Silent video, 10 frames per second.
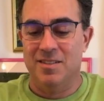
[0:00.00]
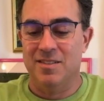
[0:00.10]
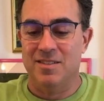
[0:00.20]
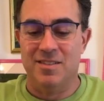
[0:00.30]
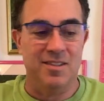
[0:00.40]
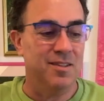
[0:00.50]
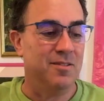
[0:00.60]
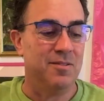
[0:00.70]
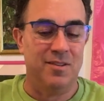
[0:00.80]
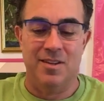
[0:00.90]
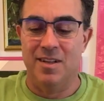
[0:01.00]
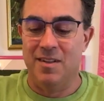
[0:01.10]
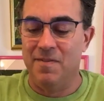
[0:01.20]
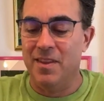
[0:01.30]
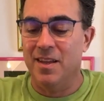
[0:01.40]
So,
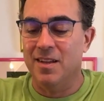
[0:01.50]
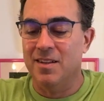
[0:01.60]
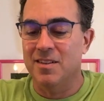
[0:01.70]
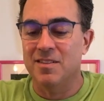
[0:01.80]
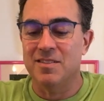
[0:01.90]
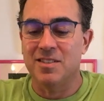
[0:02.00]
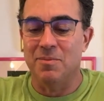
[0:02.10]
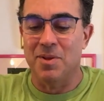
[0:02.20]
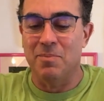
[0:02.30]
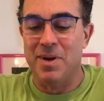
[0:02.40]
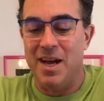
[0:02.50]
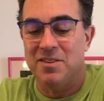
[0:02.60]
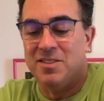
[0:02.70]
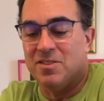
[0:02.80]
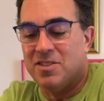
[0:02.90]
some of the
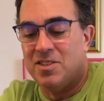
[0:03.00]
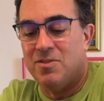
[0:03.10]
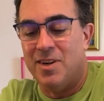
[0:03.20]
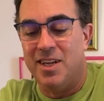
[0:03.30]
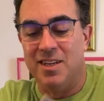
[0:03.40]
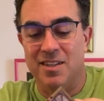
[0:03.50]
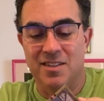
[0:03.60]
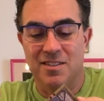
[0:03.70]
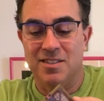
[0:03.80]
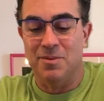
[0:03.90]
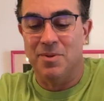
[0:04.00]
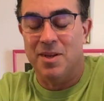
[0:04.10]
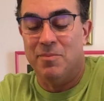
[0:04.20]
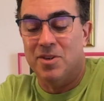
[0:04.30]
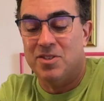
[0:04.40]
paths are straight, some of them
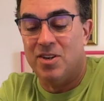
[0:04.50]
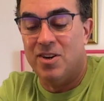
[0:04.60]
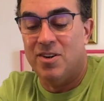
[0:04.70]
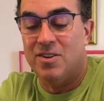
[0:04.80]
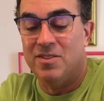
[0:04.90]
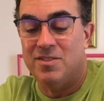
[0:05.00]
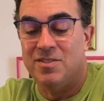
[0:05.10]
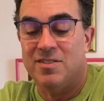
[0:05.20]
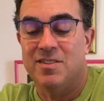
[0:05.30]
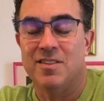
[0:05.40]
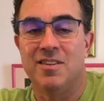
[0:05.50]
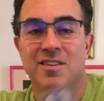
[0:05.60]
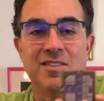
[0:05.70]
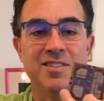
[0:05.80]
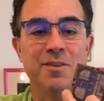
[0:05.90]
are turns,
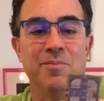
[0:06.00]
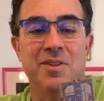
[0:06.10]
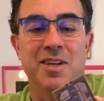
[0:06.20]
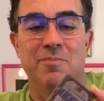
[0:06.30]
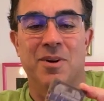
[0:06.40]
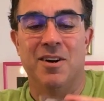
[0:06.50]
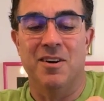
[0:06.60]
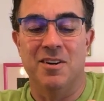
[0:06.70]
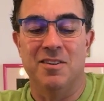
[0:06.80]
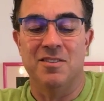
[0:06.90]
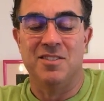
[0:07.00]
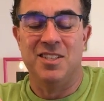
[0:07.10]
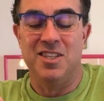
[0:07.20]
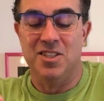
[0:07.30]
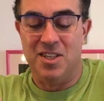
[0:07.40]
some of them are
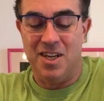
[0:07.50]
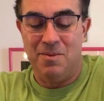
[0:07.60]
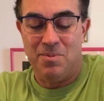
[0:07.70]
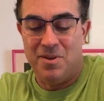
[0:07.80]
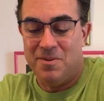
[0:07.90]
T-shape.